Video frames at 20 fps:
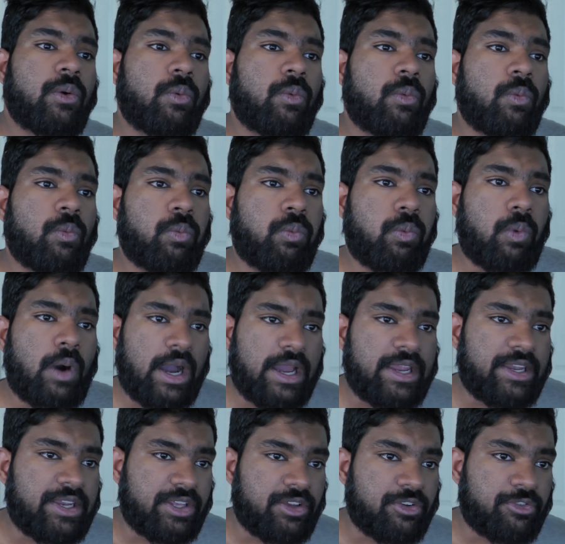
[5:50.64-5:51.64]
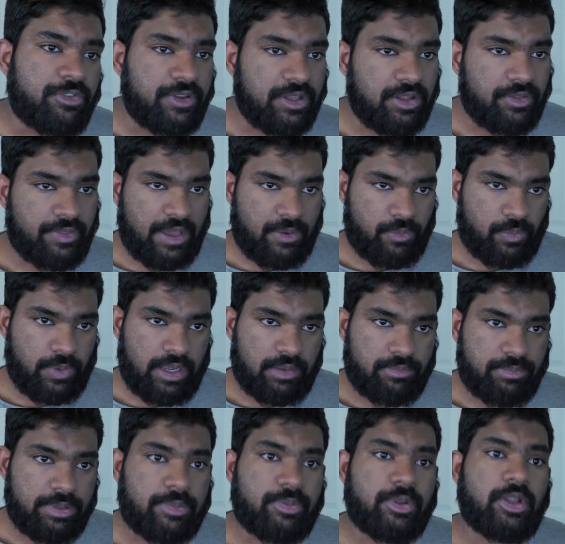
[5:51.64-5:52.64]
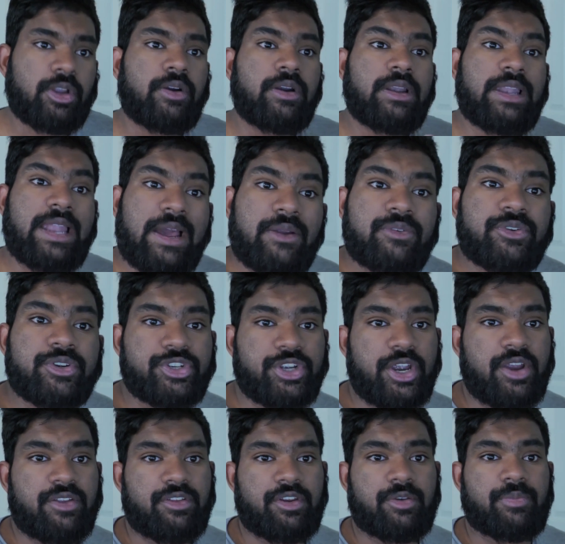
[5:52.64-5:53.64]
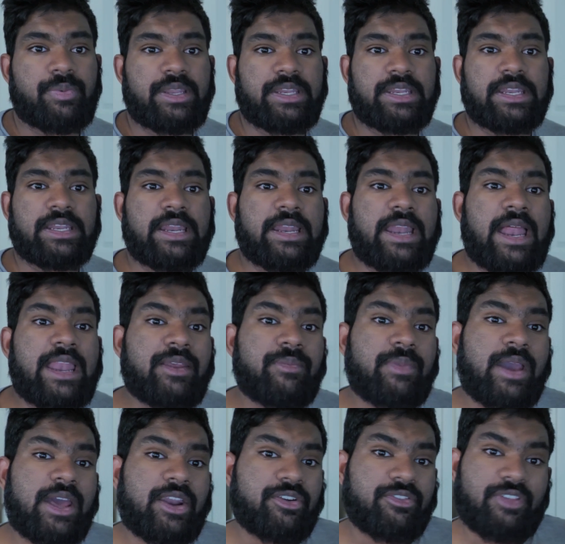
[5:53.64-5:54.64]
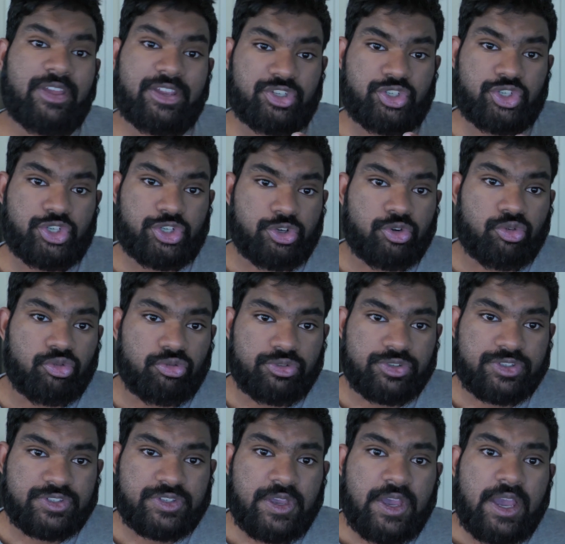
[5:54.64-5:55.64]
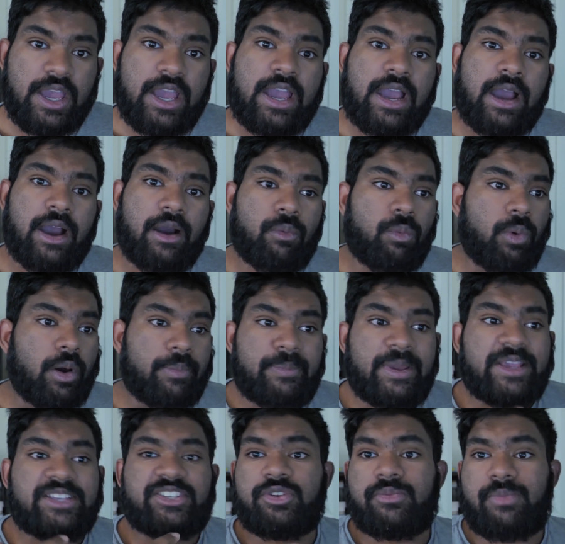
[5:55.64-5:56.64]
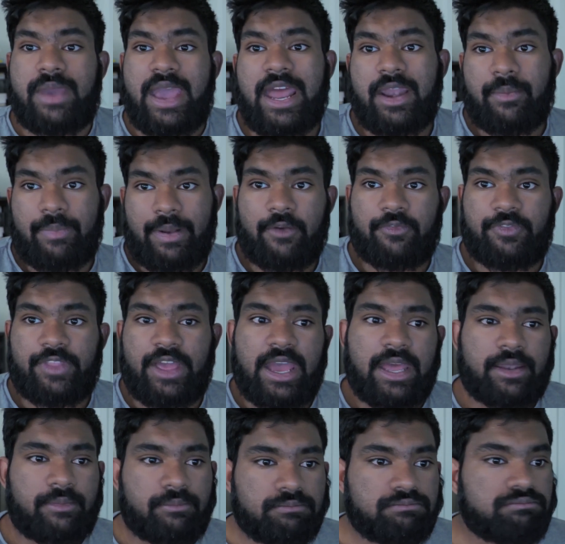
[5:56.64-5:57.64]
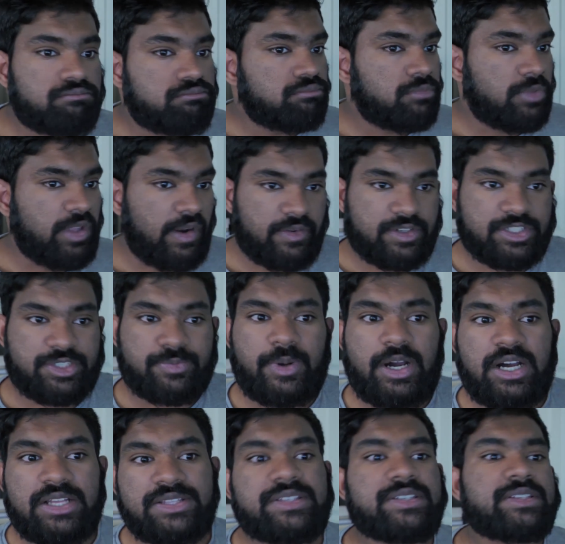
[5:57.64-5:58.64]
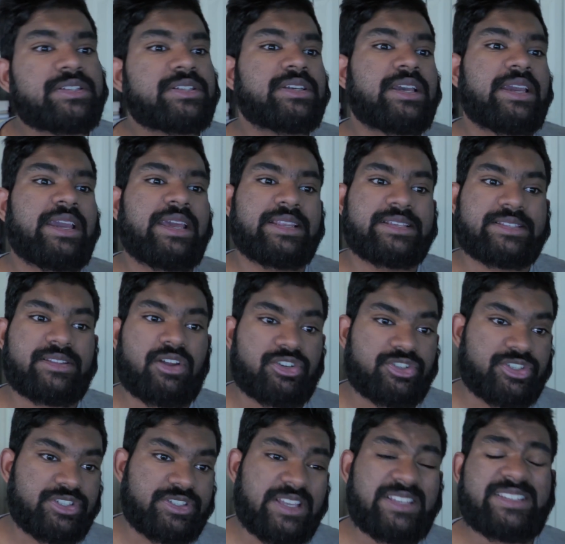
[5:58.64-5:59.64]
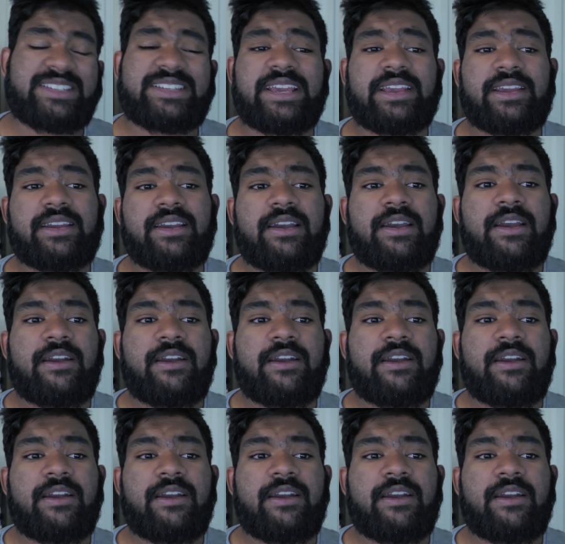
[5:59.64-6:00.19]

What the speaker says: why do you feel that way? People are allowed to share their opinion in any manner they choose. What makes you mad about that? Their response, it is narcissistic,